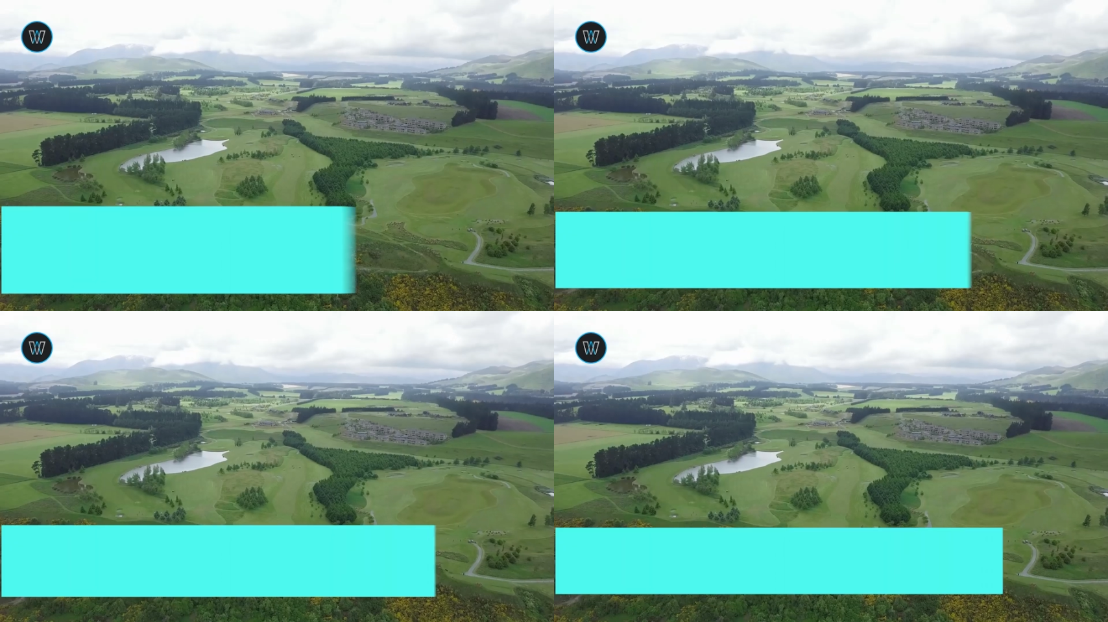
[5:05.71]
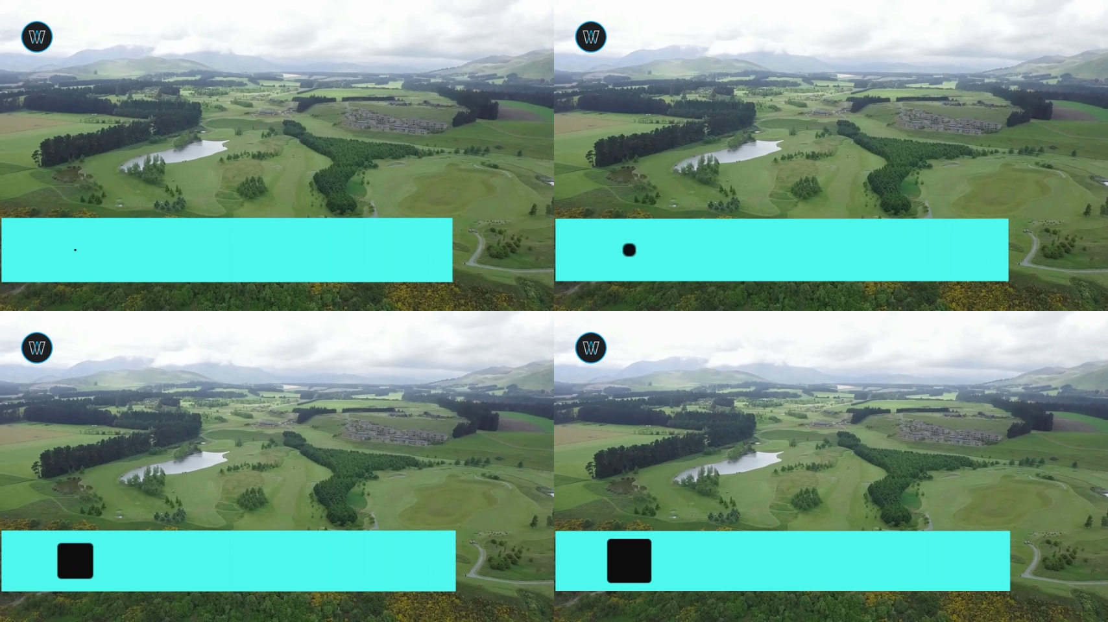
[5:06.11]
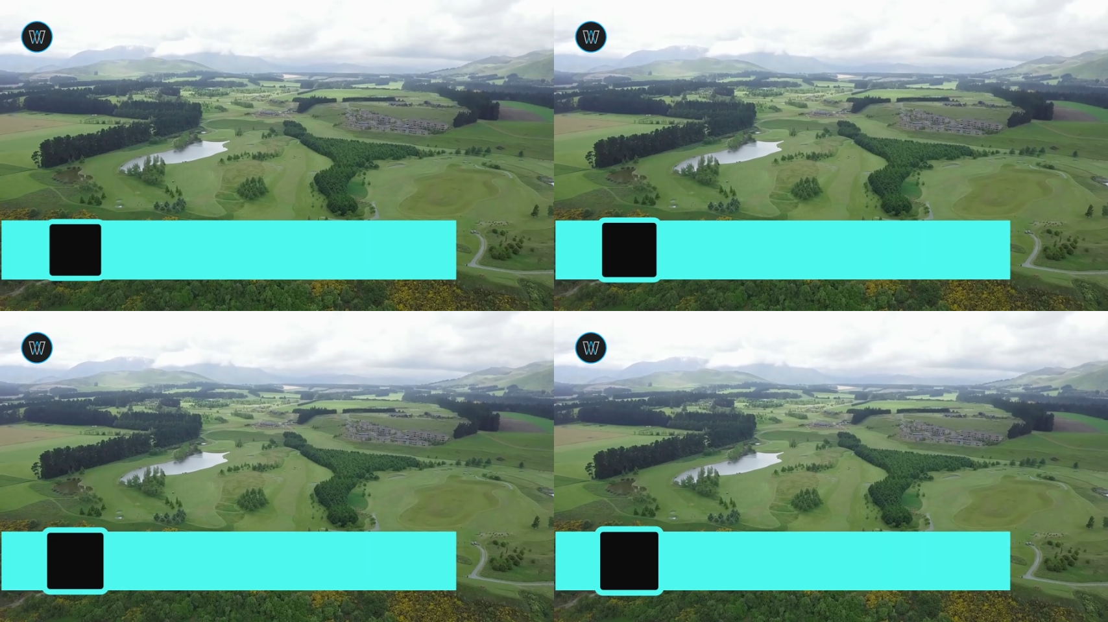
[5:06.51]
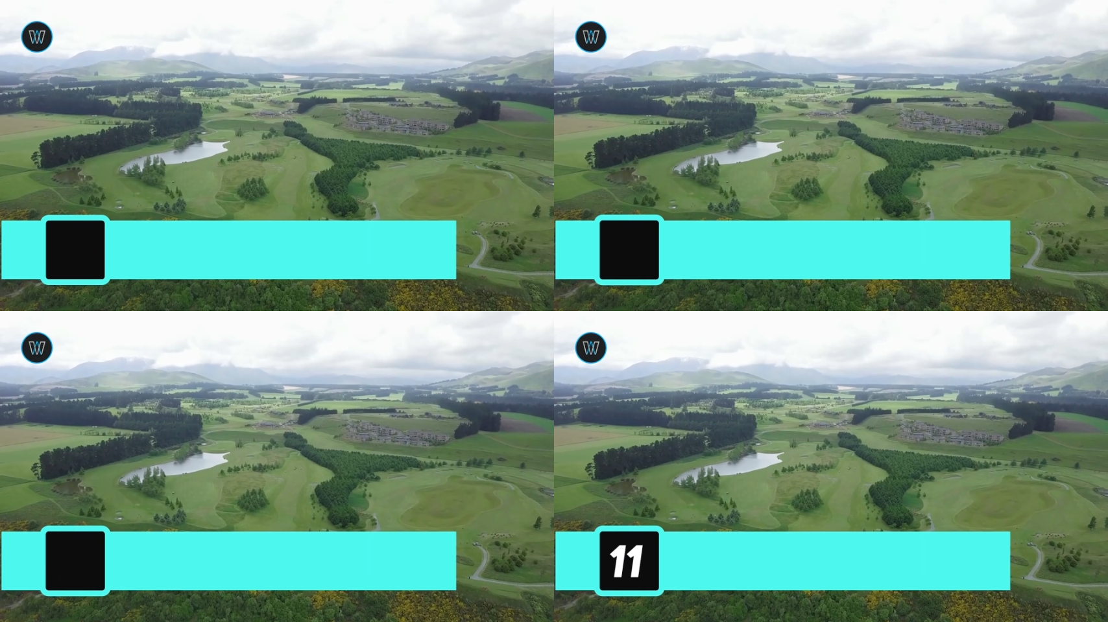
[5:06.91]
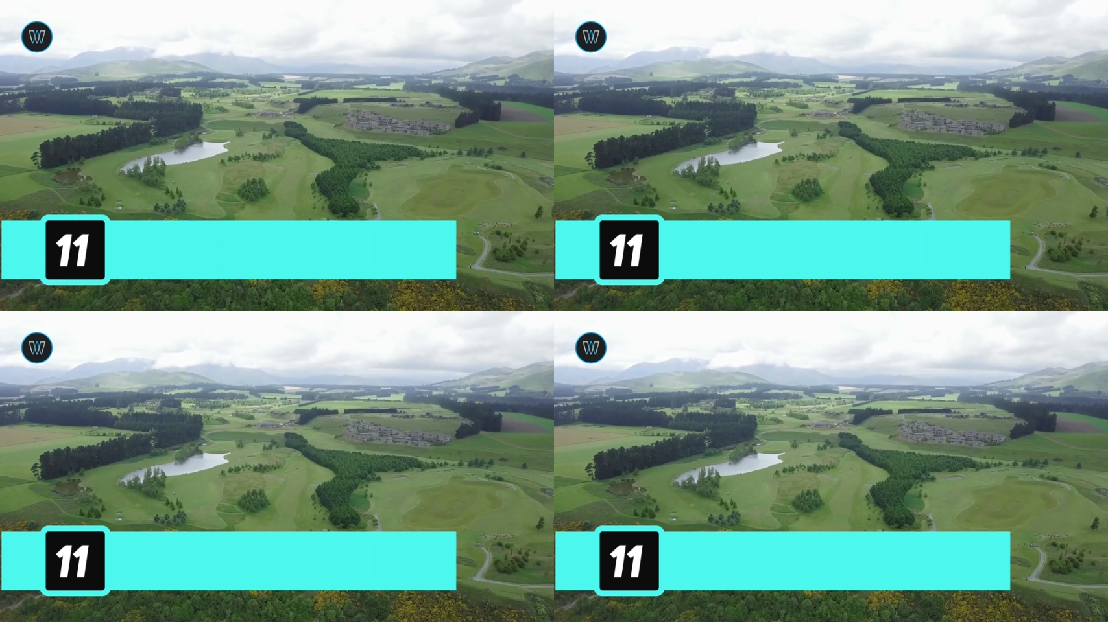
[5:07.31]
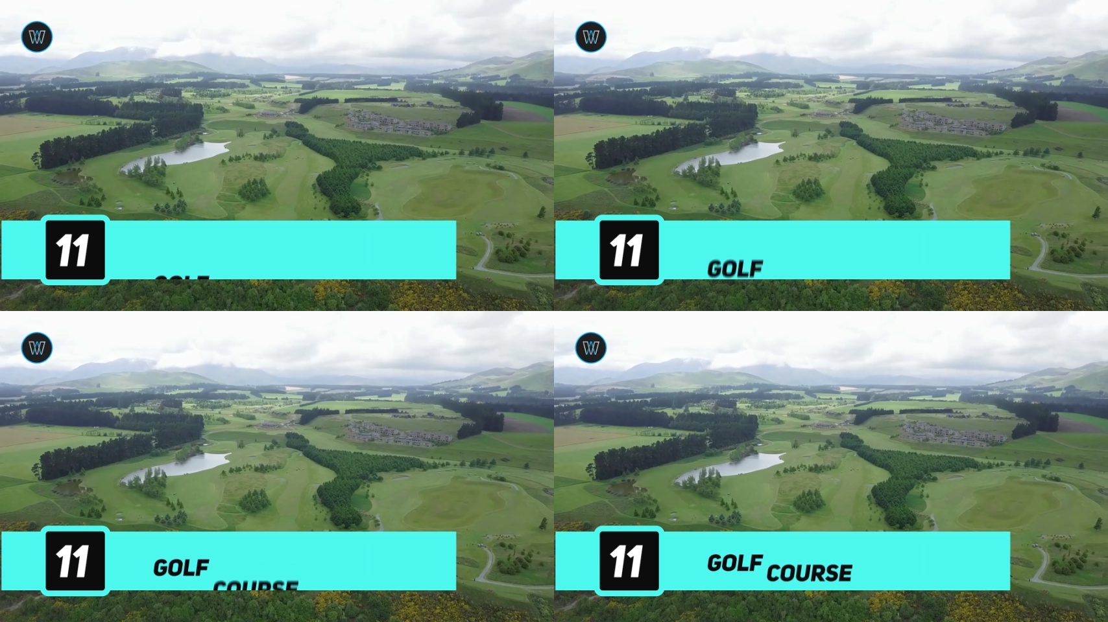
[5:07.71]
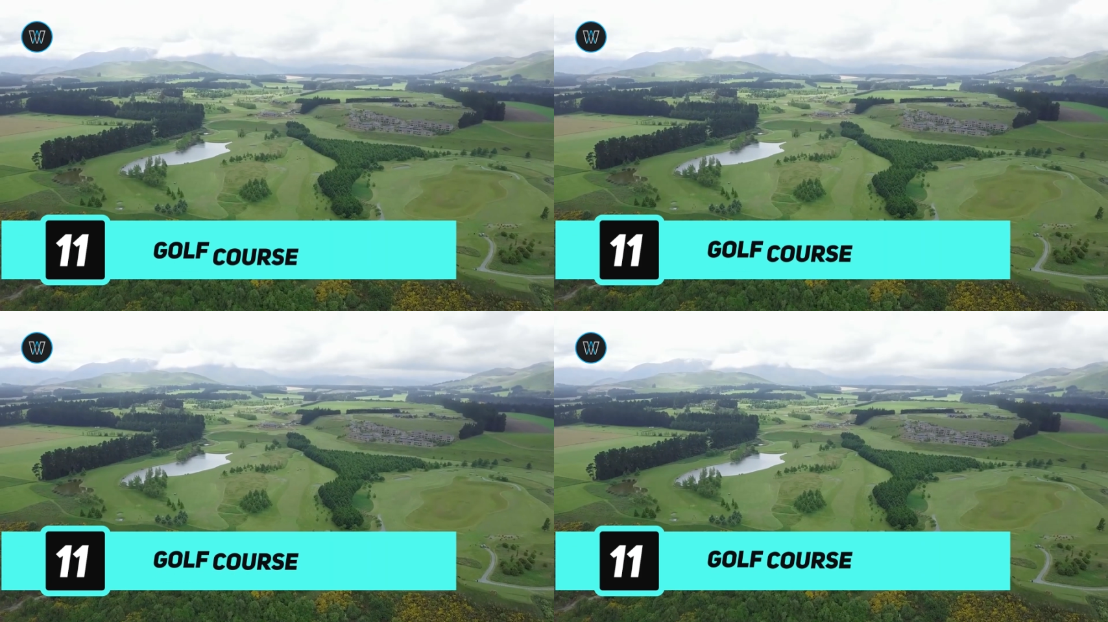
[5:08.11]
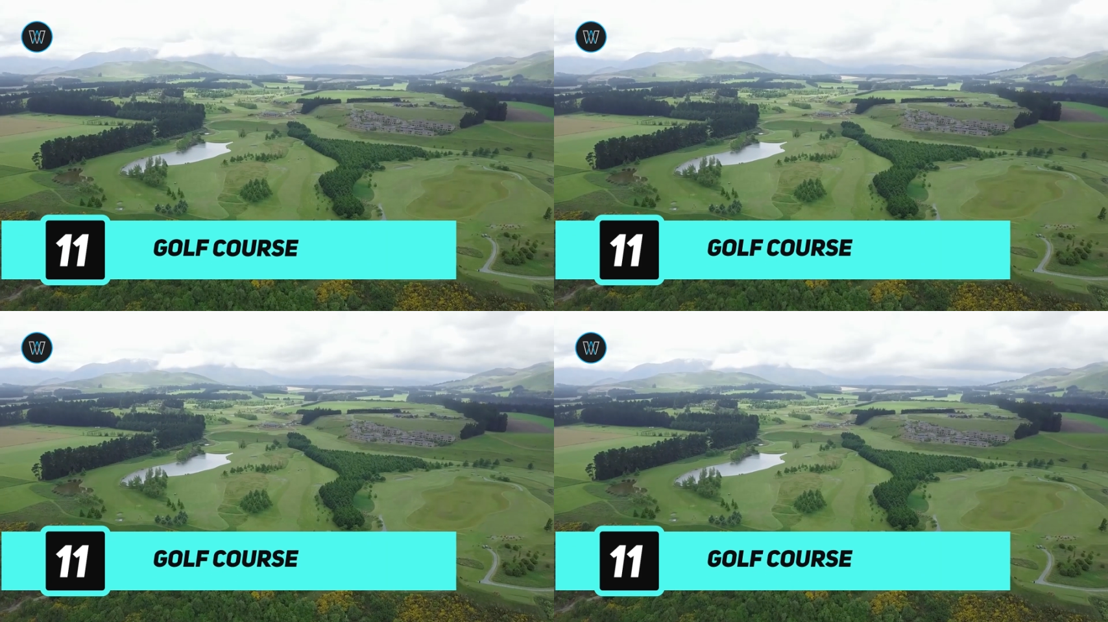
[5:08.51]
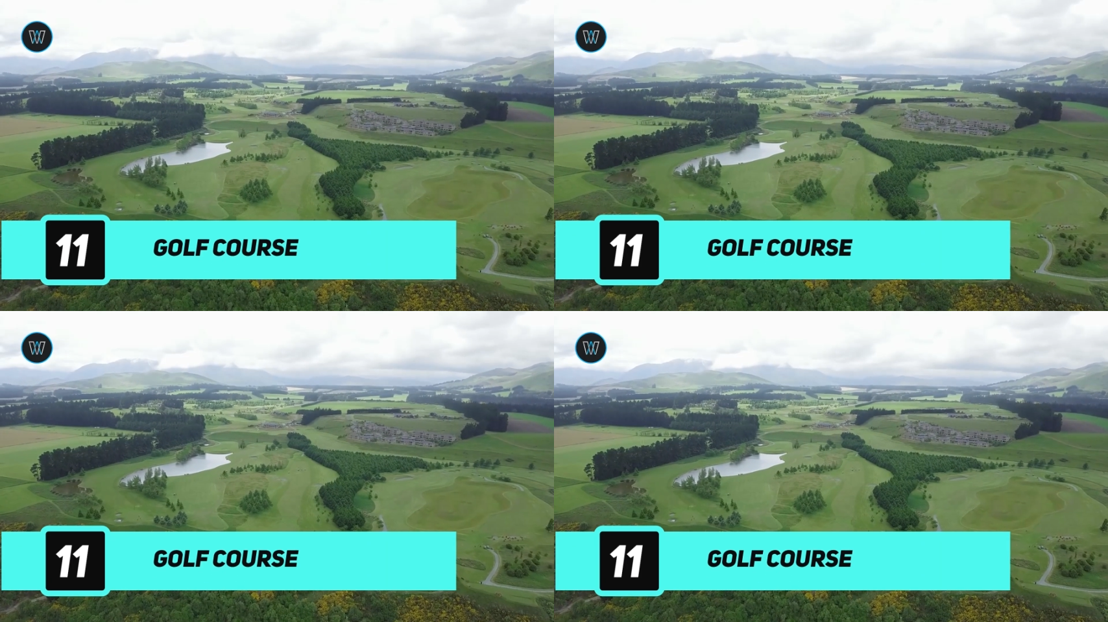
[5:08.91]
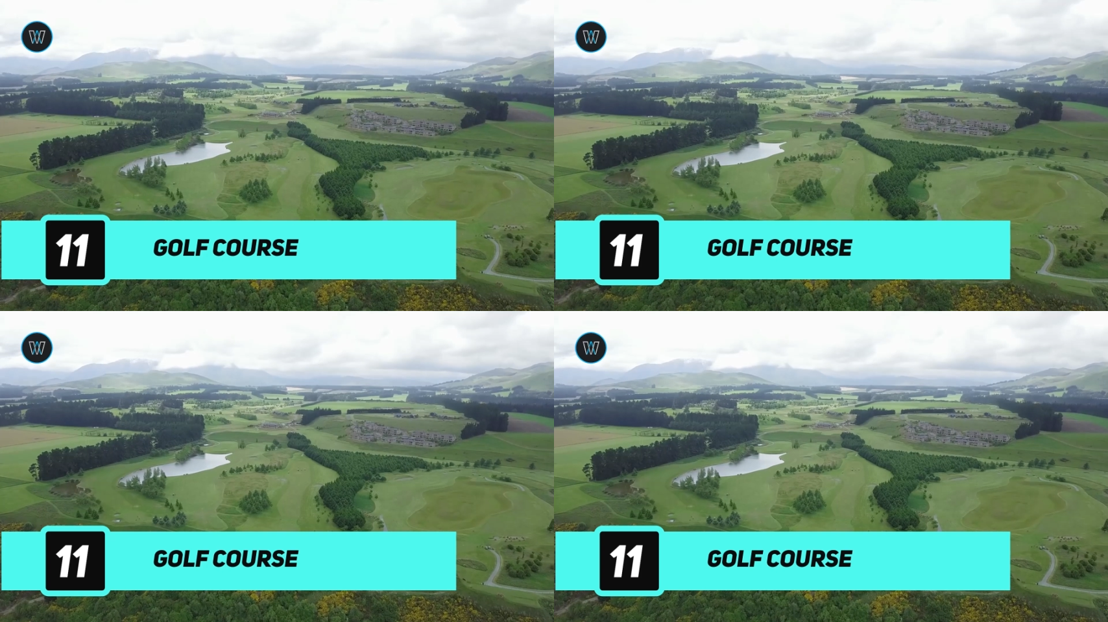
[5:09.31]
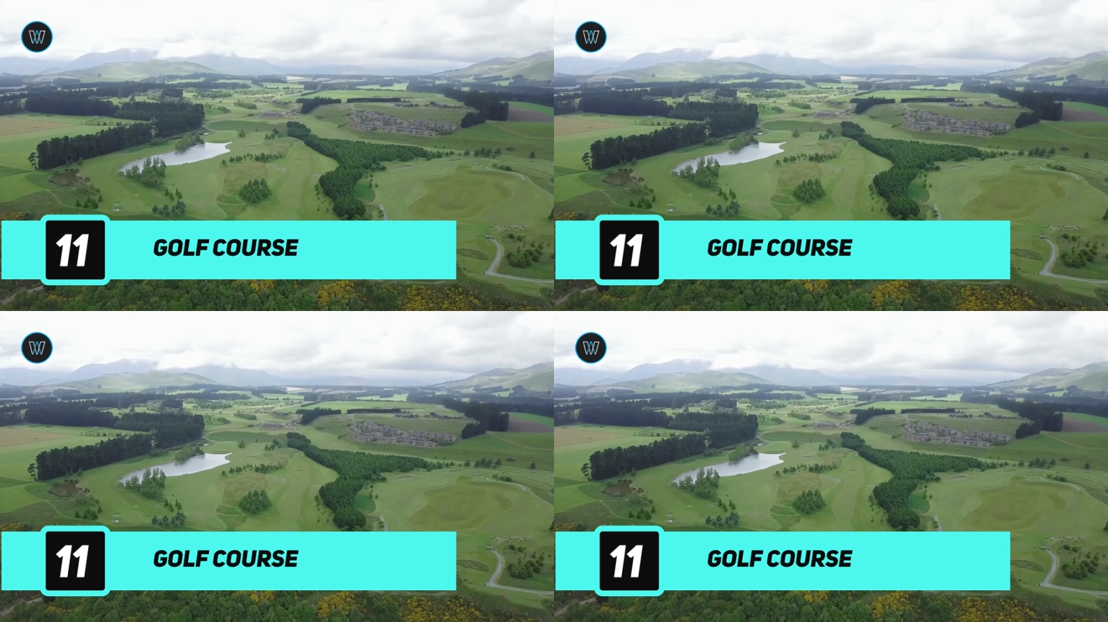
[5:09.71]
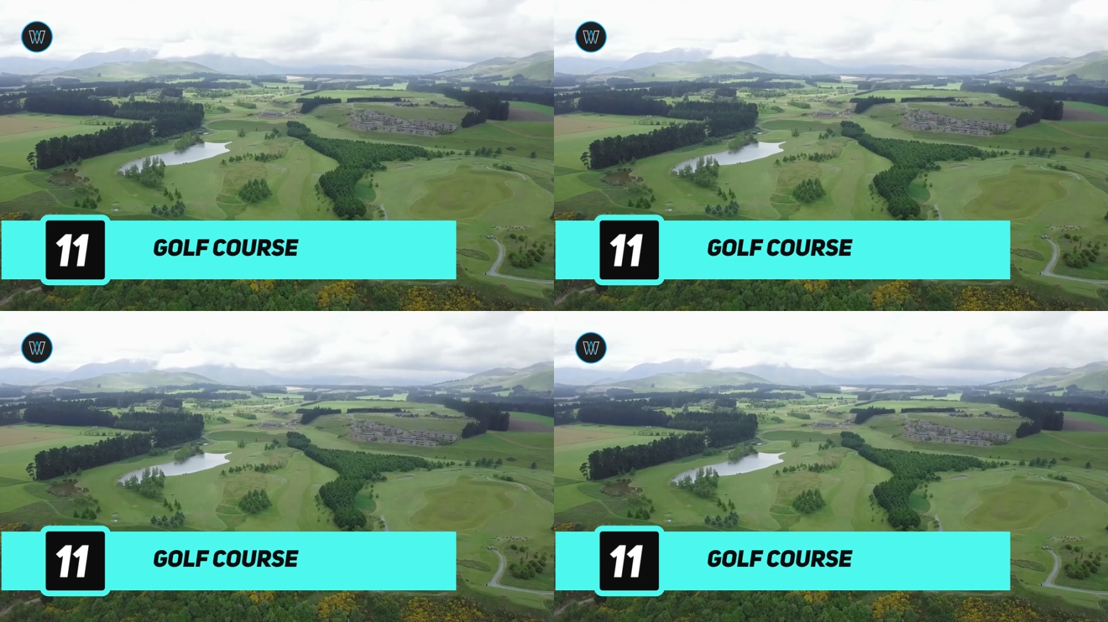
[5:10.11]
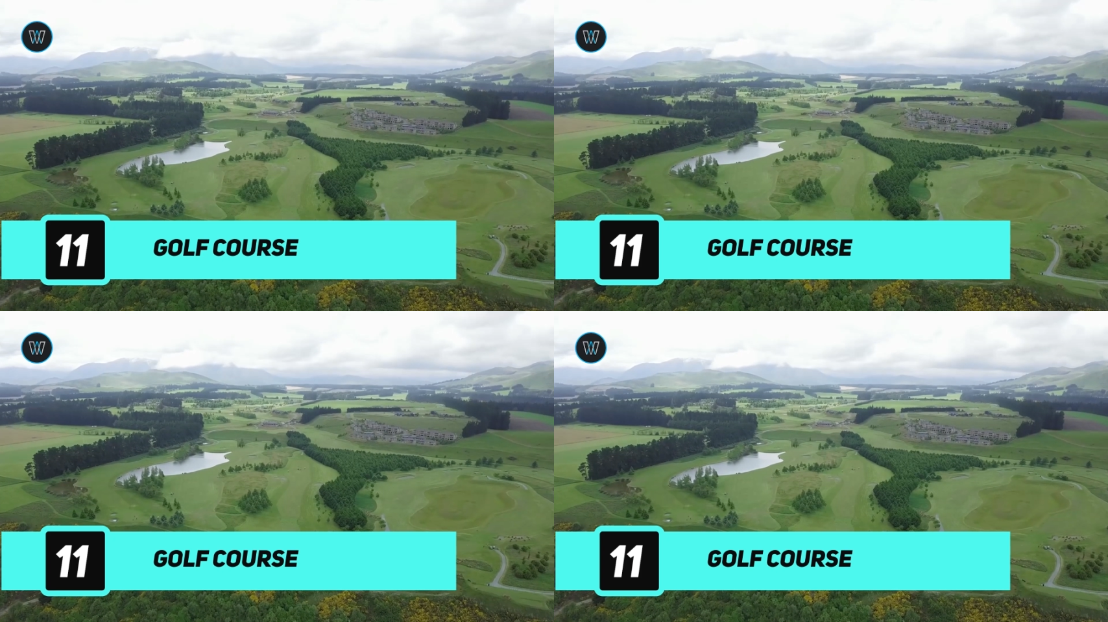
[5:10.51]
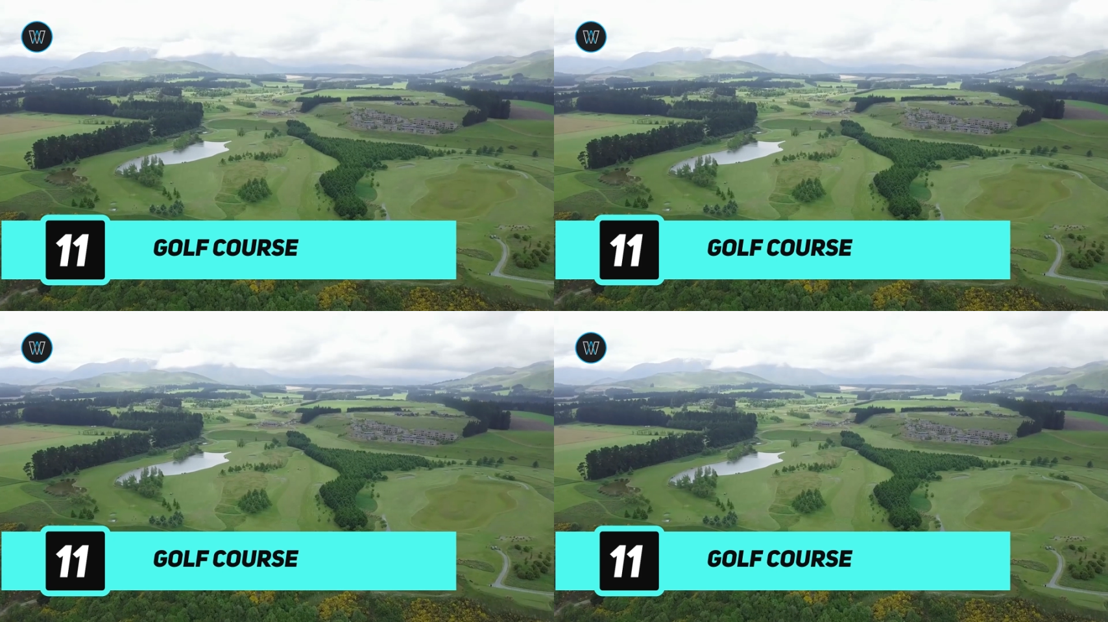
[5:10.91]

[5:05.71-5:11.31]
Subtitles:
Nobody's mouth can be seen.